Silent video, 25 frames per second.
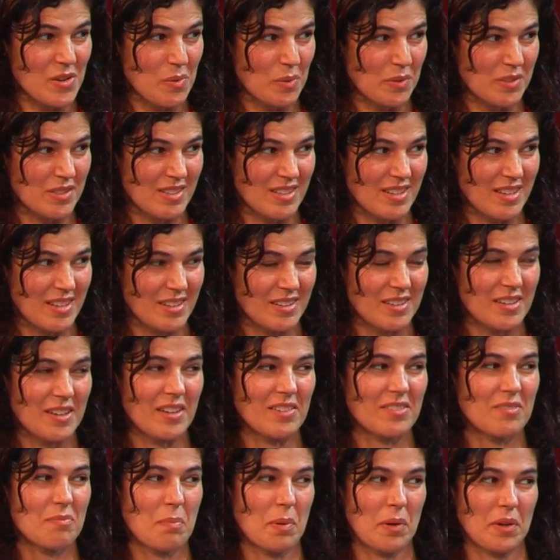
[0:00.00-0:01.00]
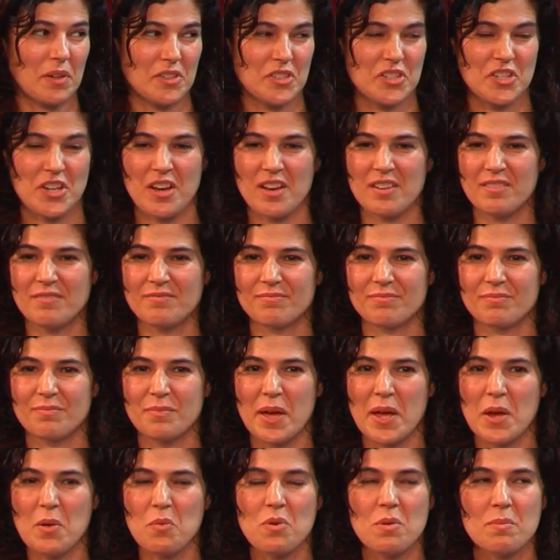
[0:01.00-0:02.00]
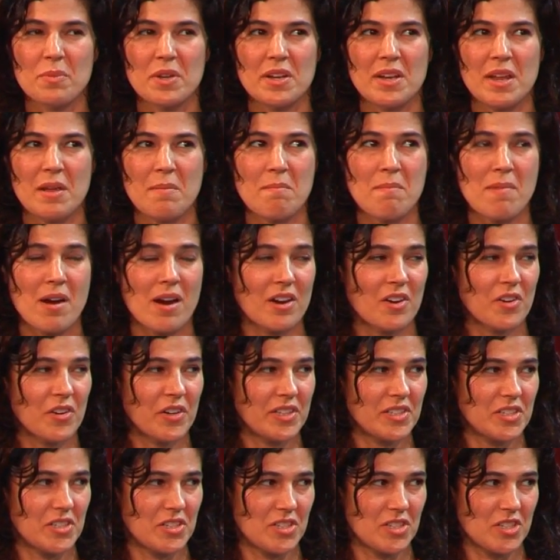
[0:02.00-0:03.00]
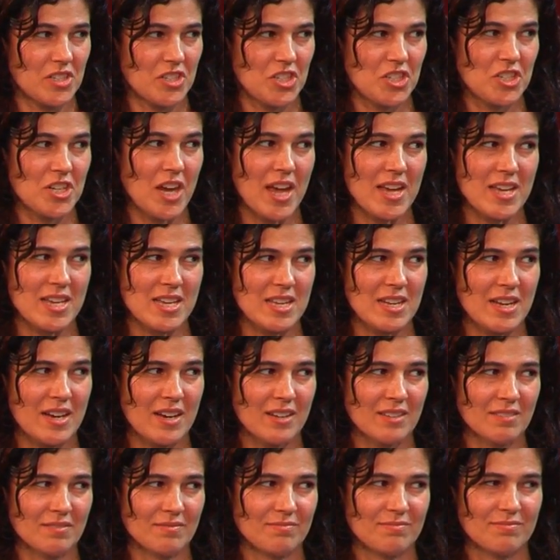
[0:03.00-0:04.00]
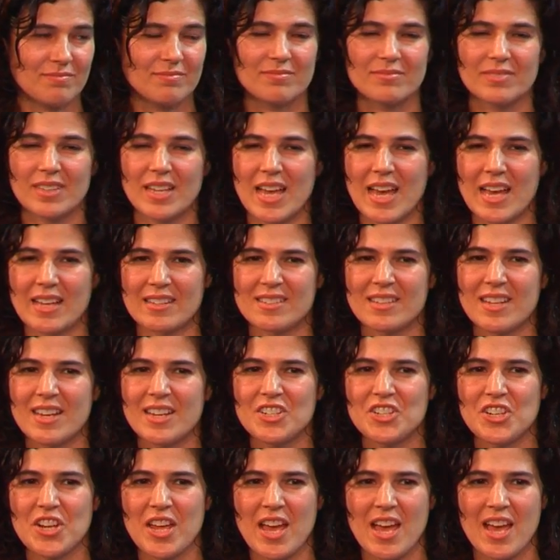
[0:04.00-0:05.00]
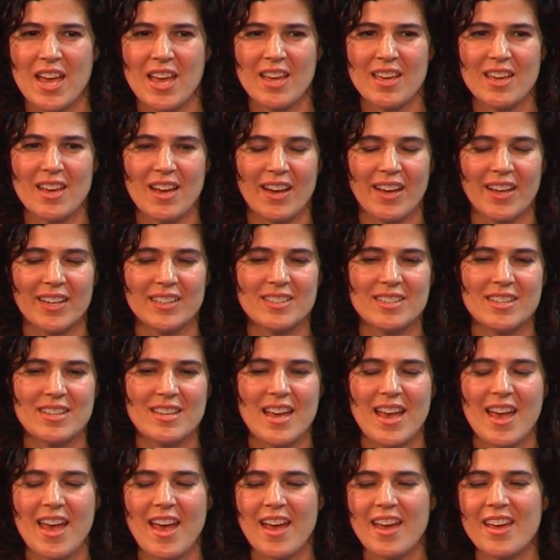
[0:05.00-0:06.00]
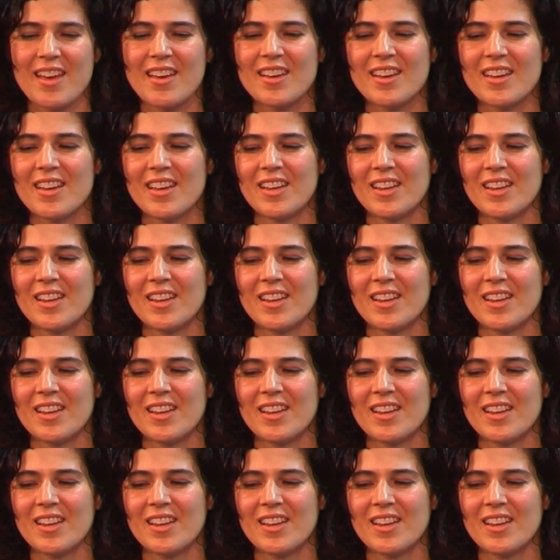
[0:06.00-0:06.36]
Cuisine of Persia by a woman named Margaret Shaida, hmm. S-H-A-I-D-A.